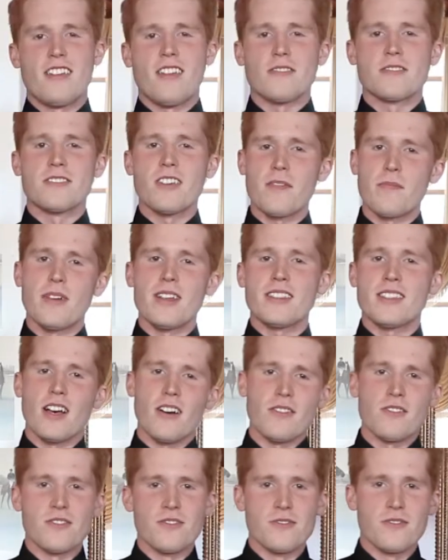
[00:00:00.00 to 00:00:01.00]
Now, some may tell
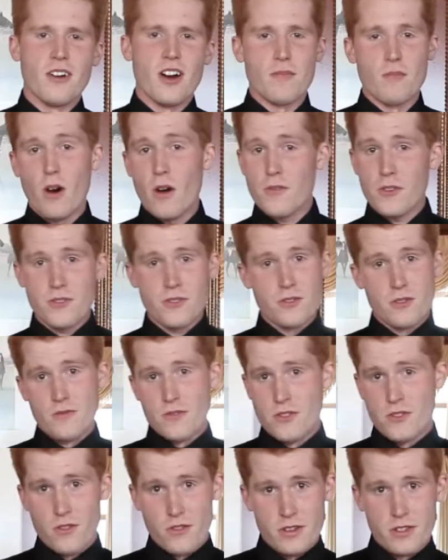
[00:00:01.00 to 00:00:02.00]
you a multitude of
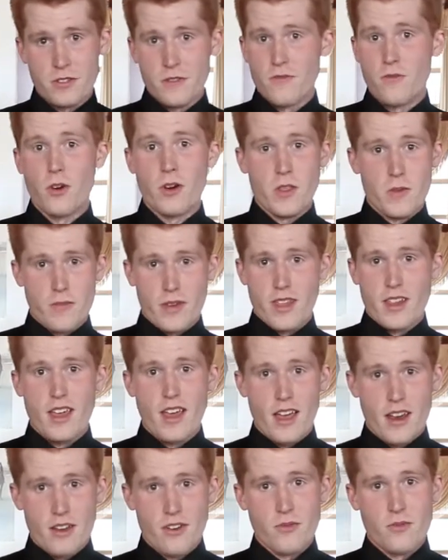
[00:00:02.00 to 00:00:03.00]
stories of where the
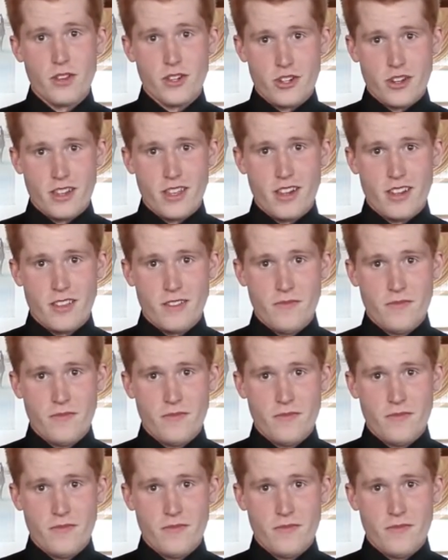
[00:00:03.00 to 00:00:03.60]
Manhattan originated.